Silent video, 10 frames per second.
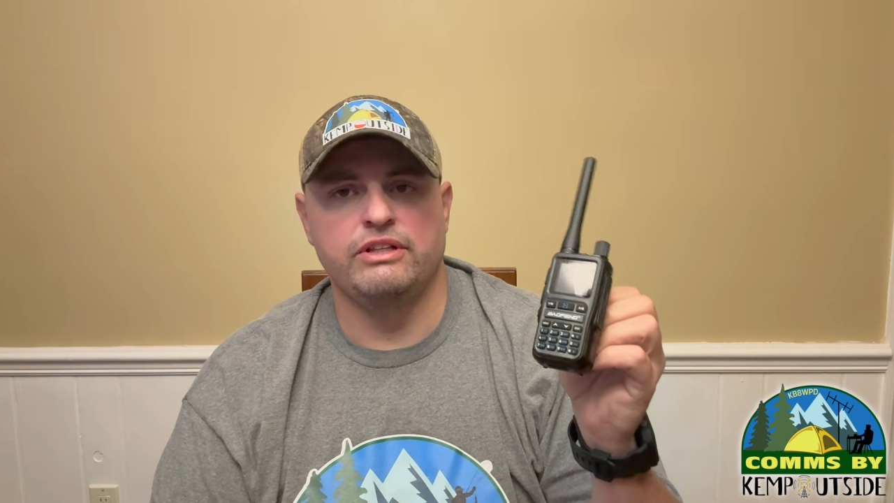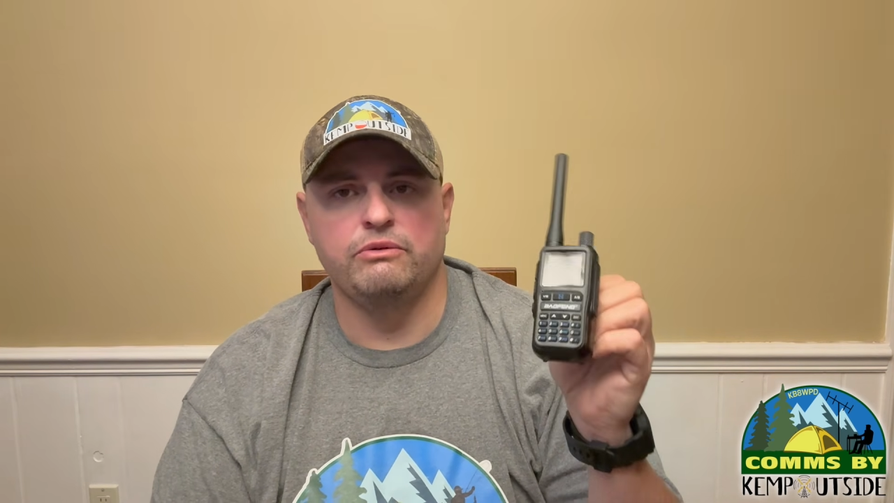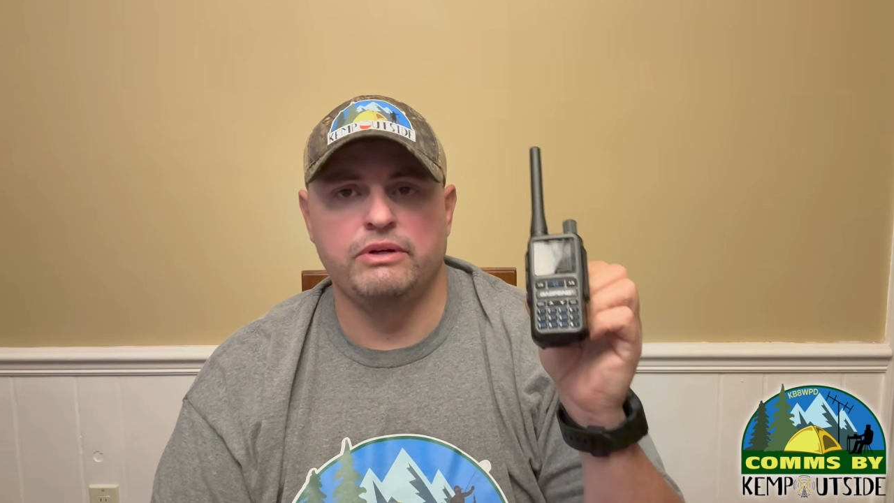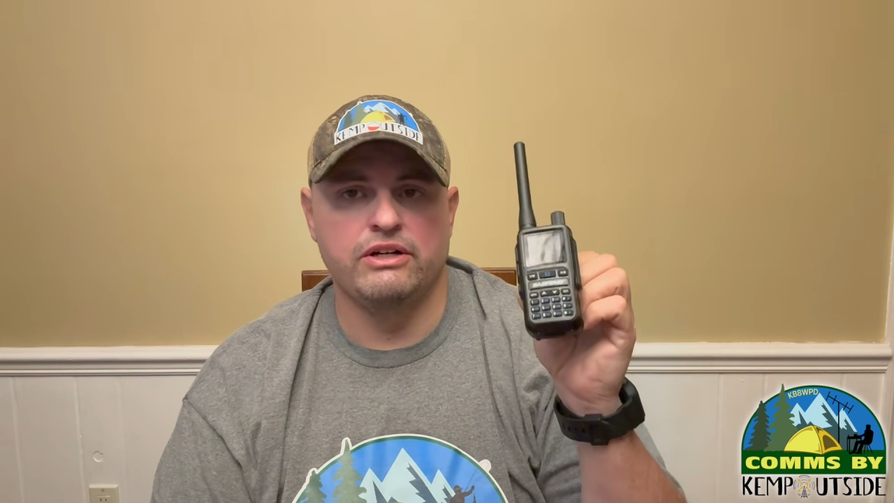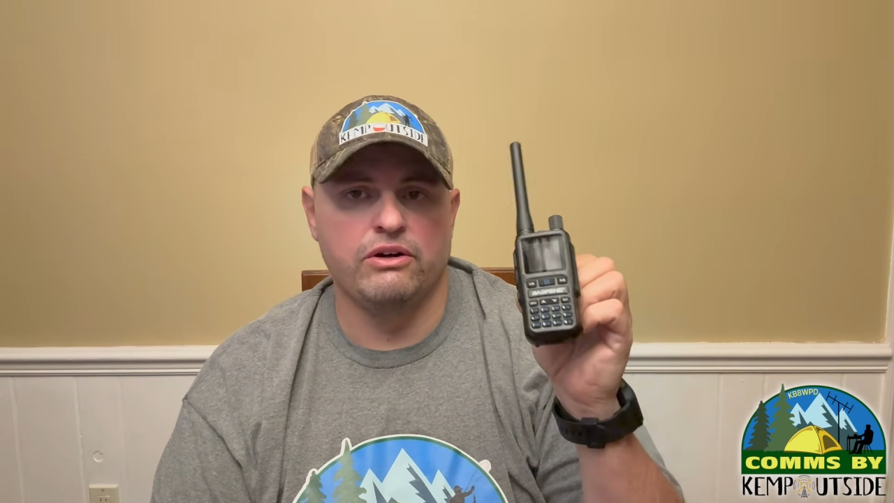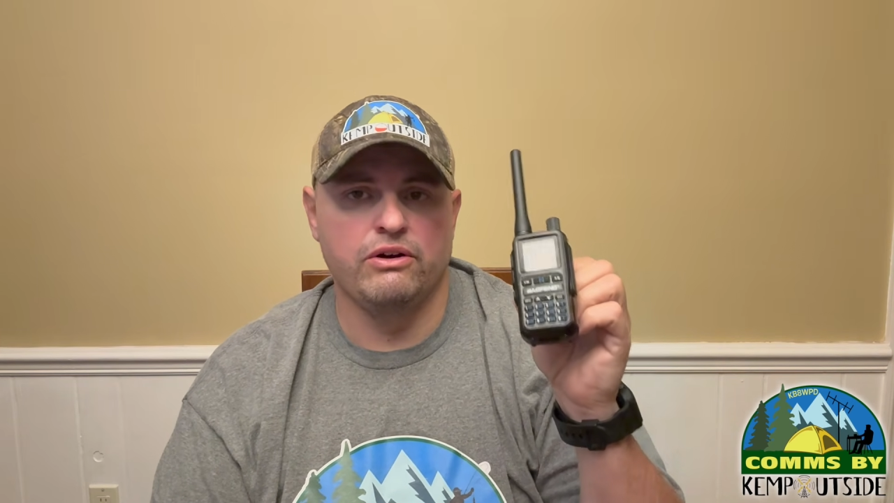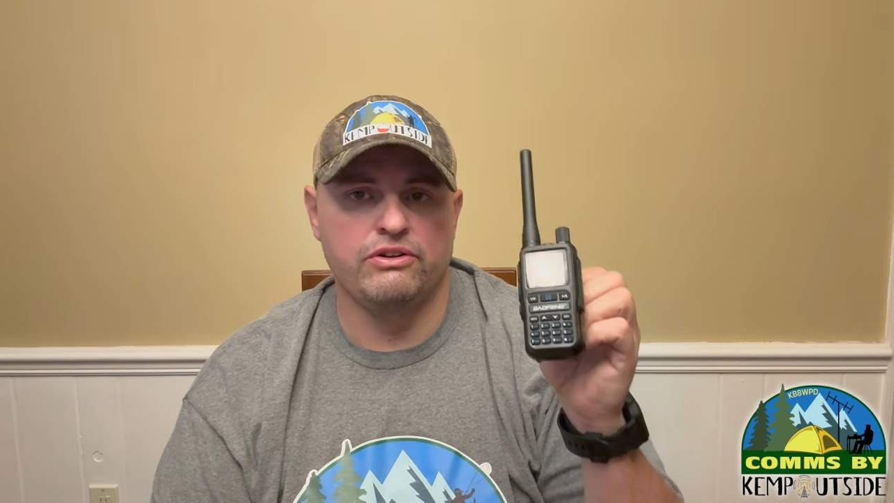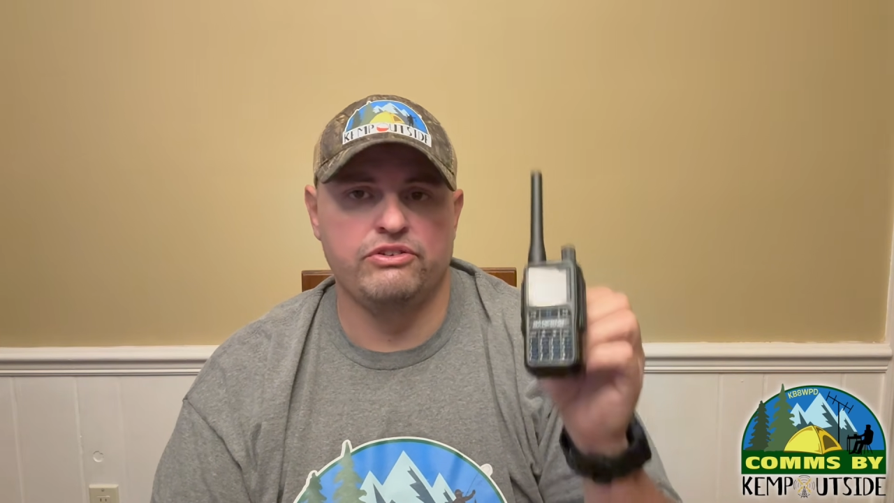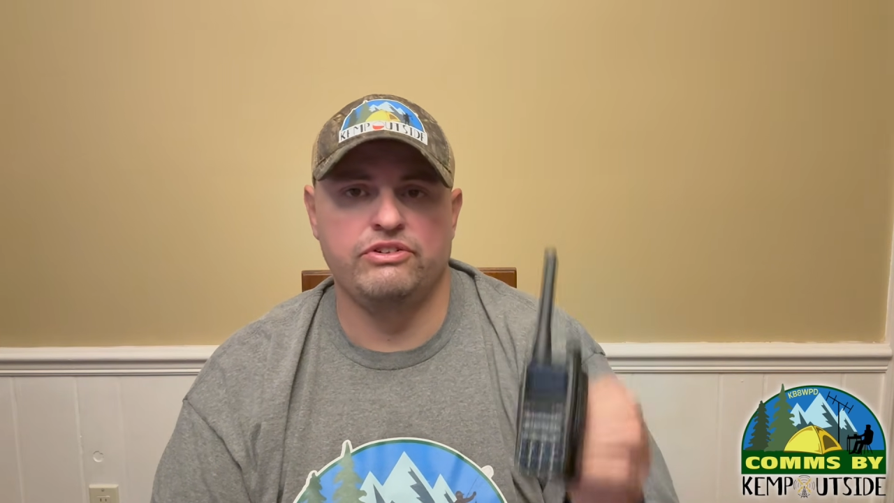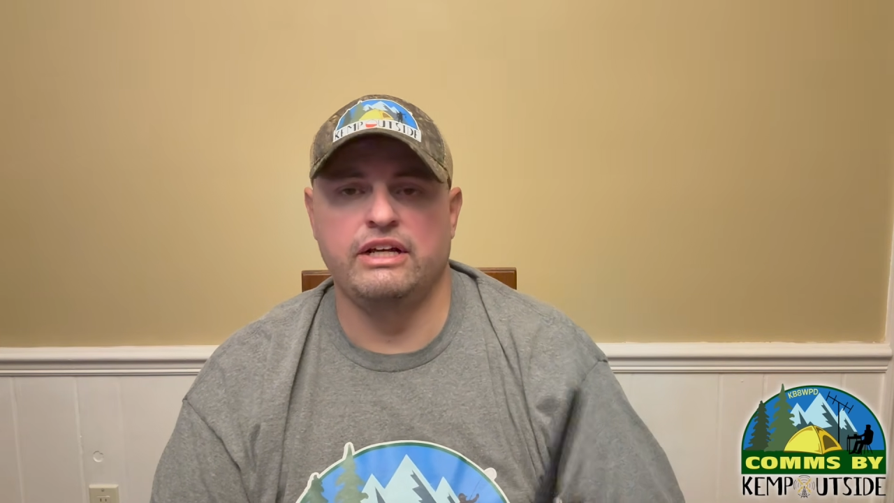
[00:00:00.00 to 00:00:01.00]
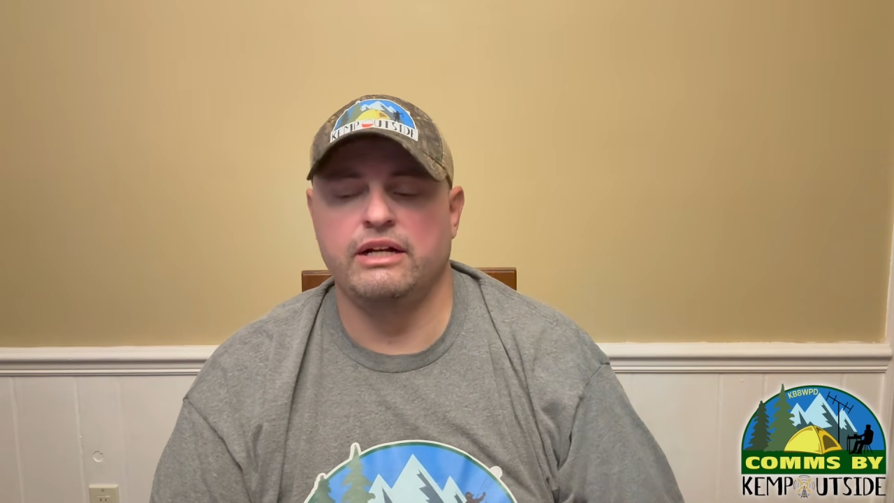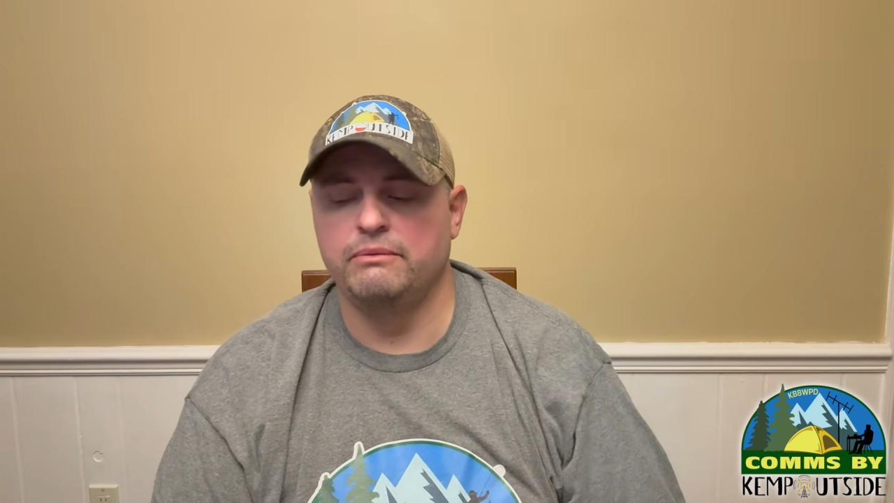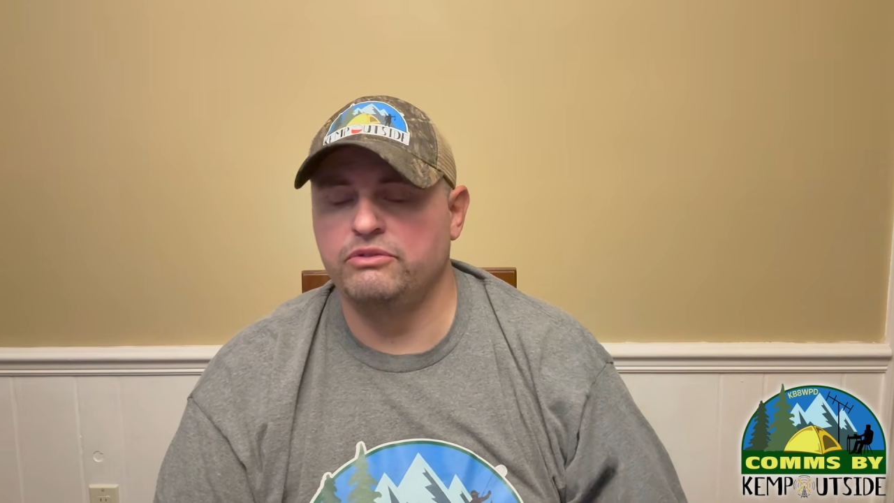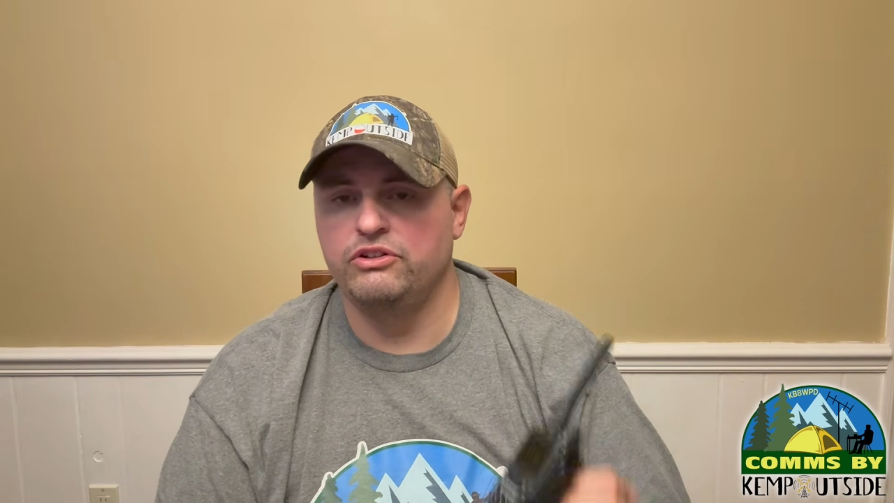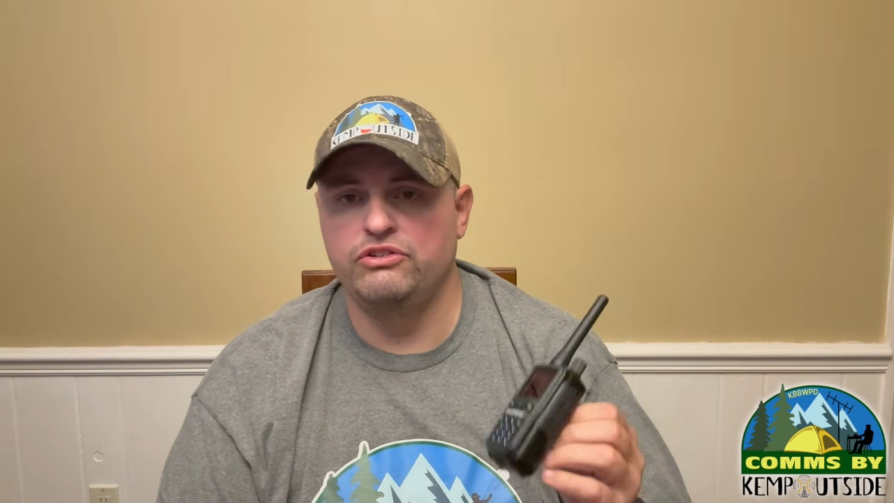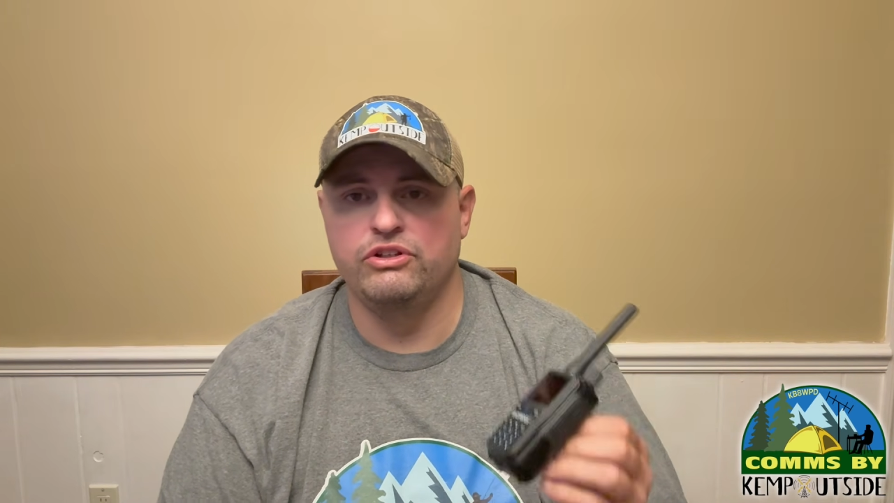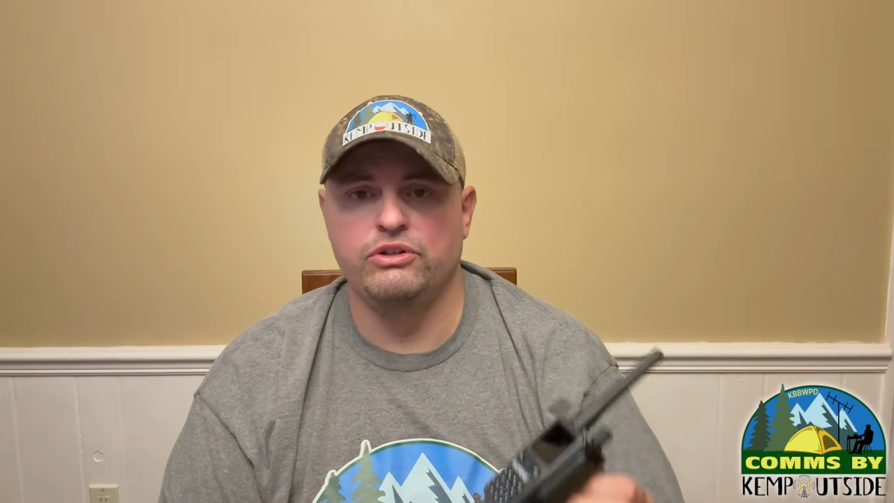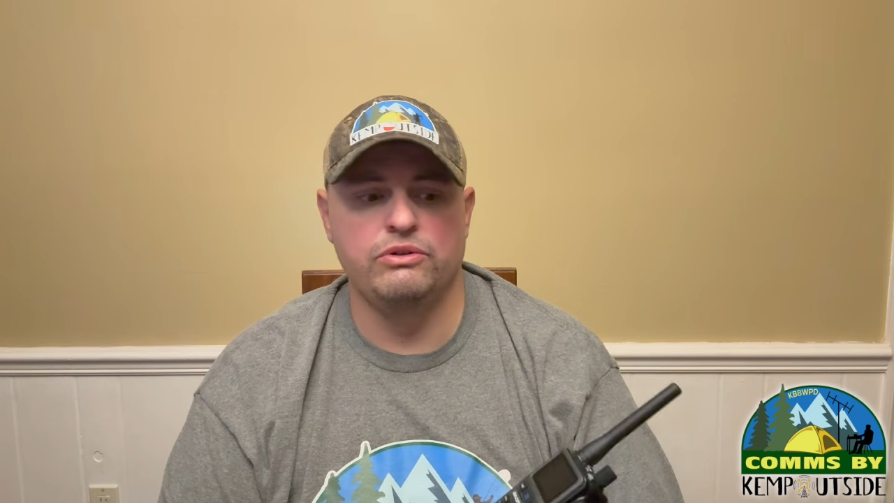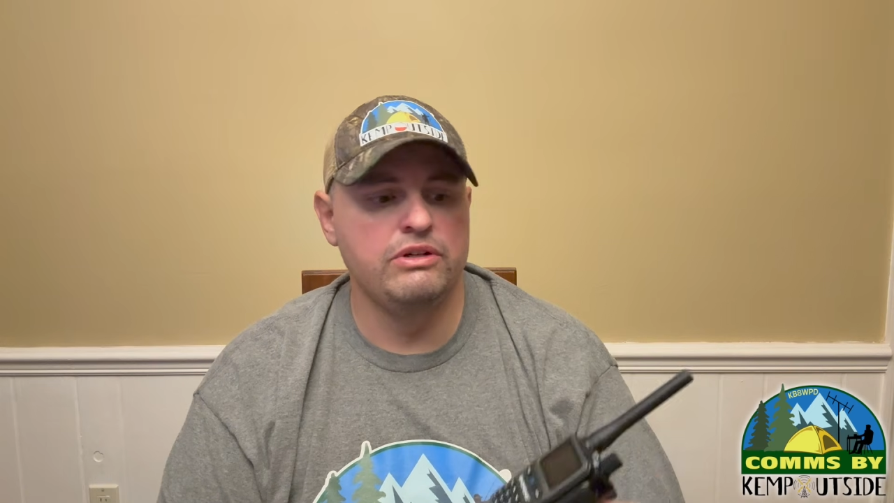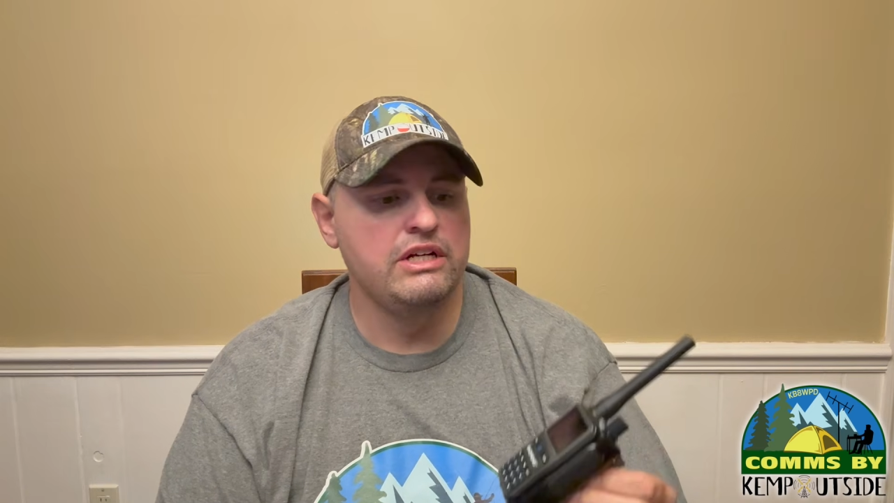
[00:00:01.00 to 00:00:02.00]
that we are all set up to
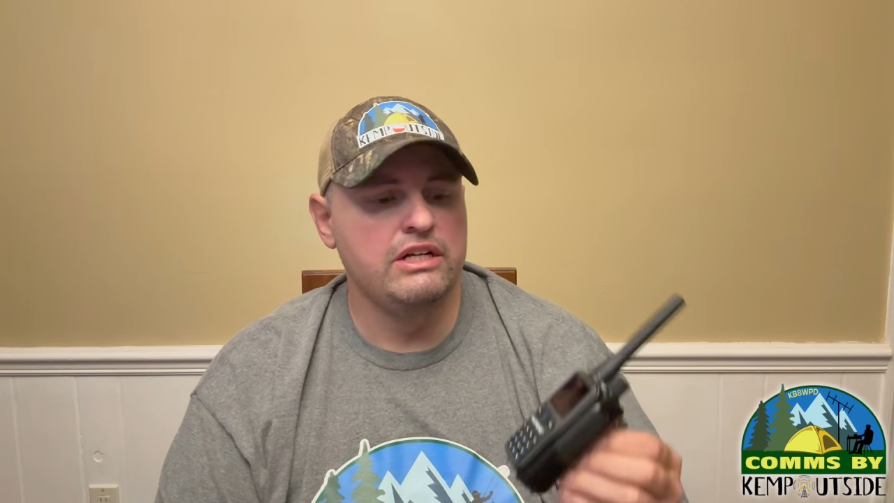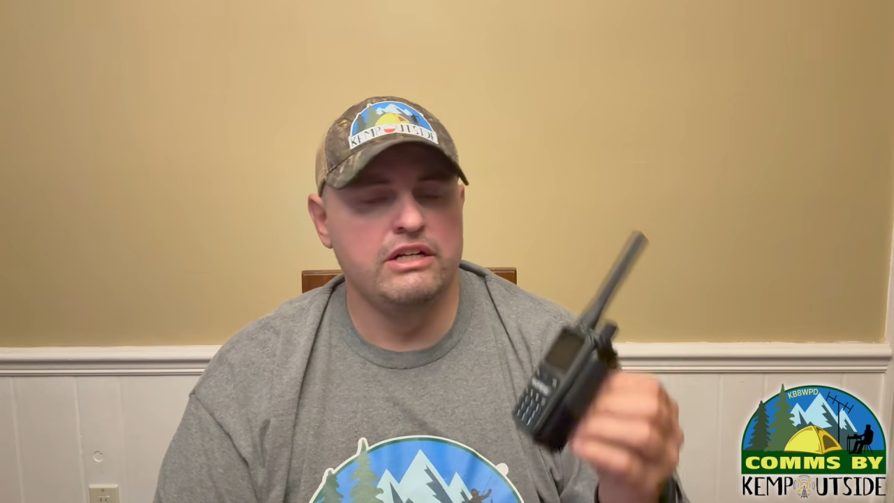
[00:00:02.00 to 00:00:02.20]
do